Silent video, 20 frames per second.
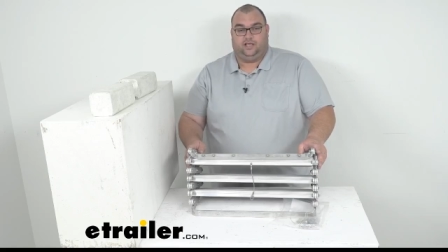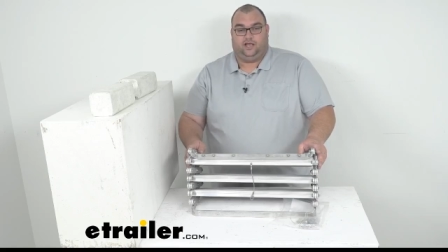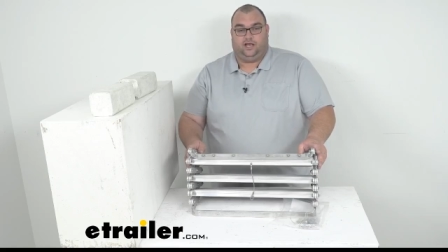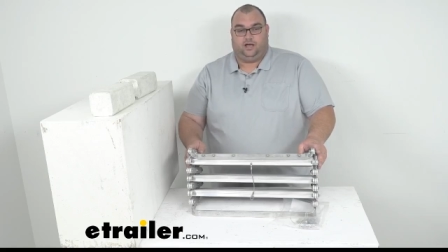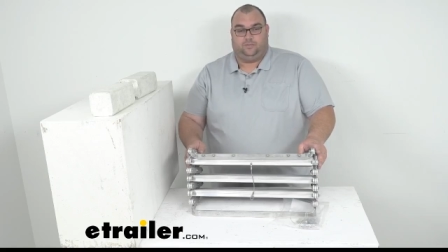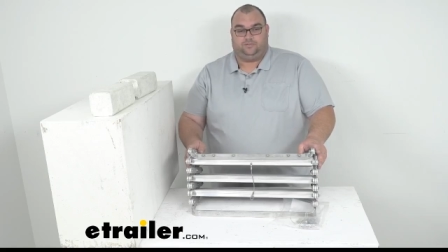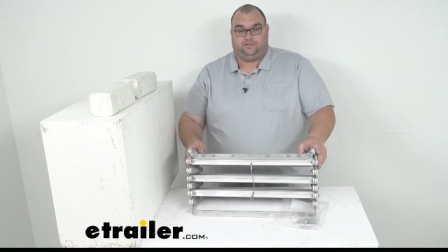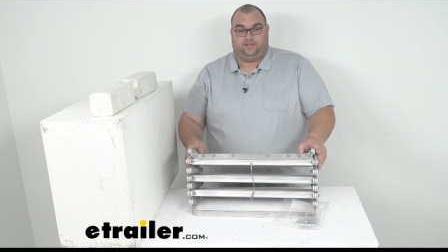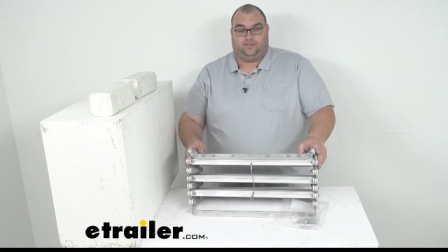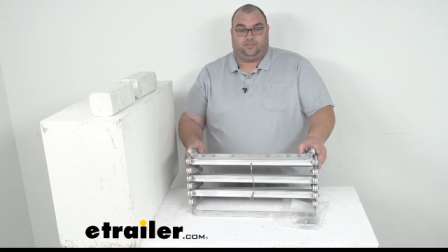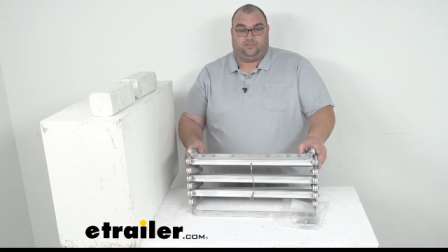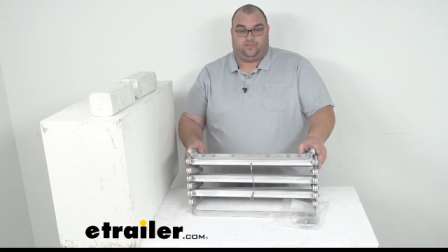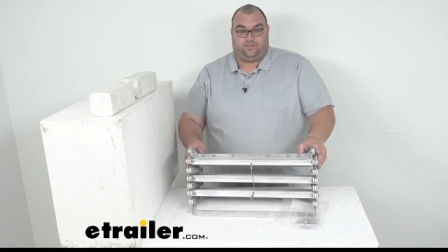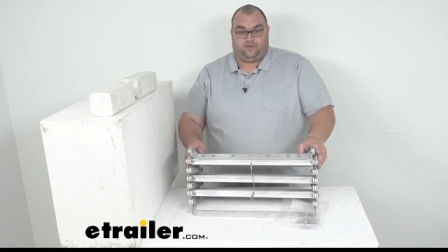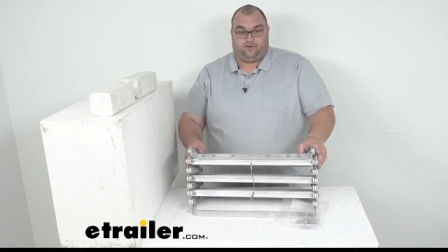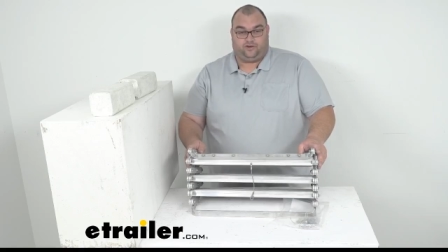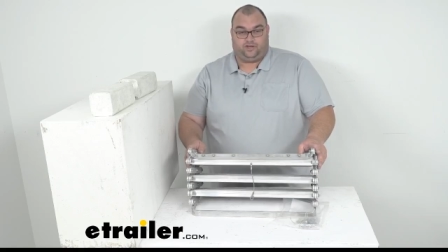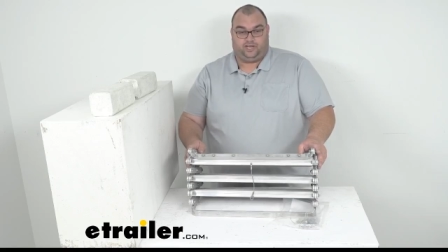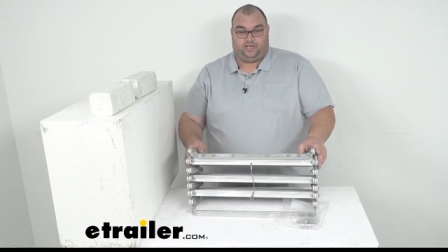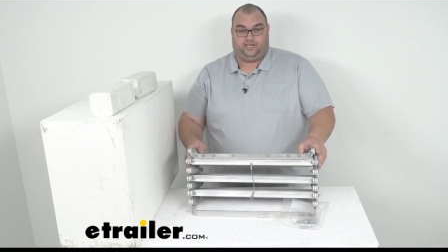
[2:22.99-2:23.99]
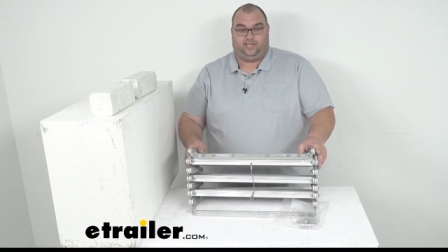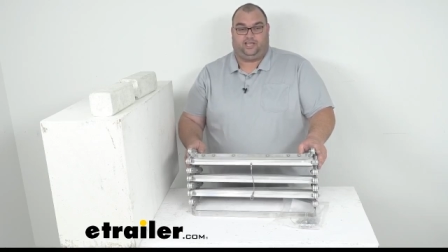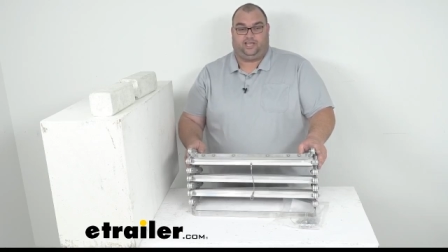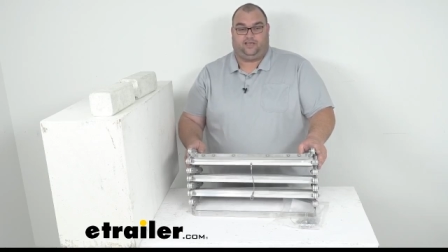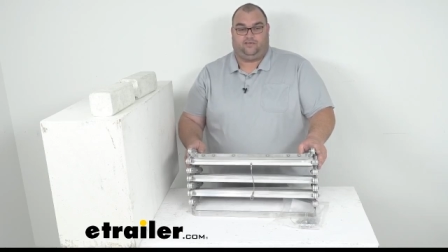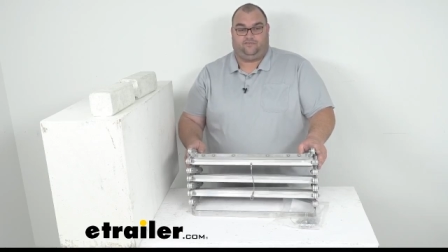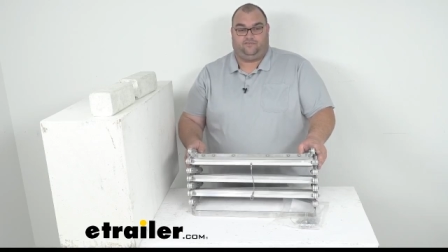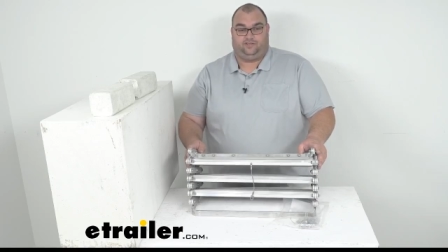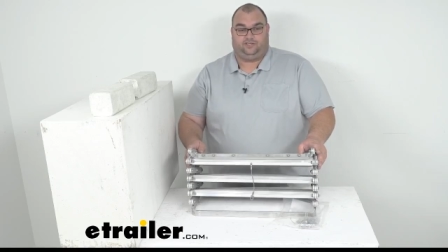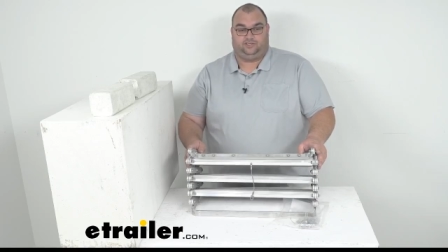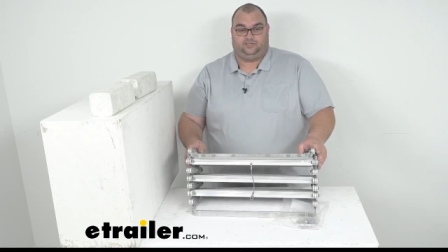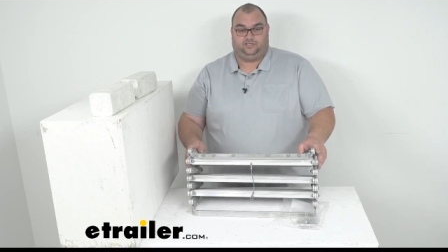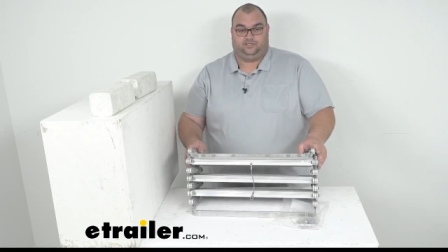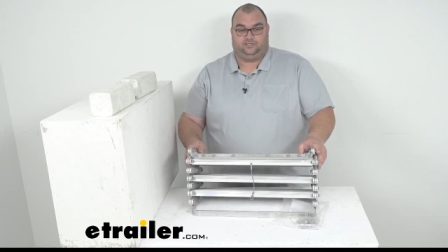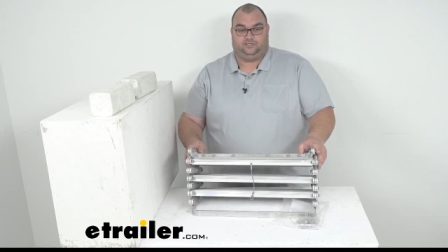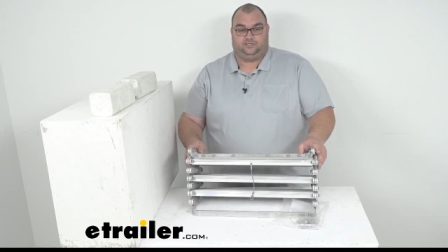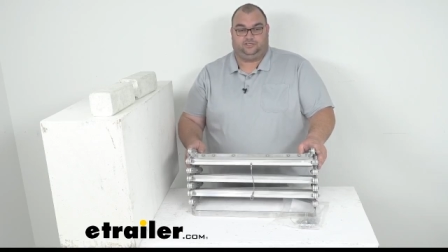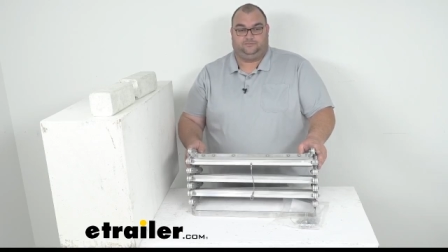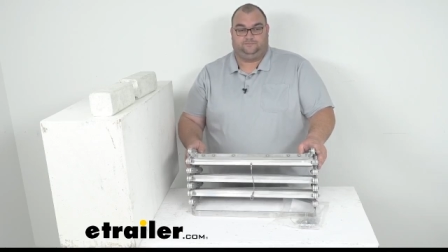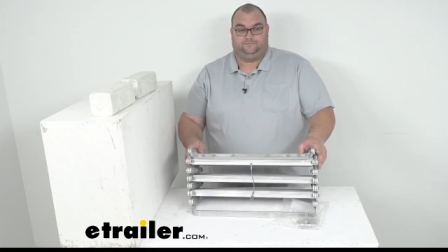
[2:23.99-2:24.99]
up to 30 and a half inches.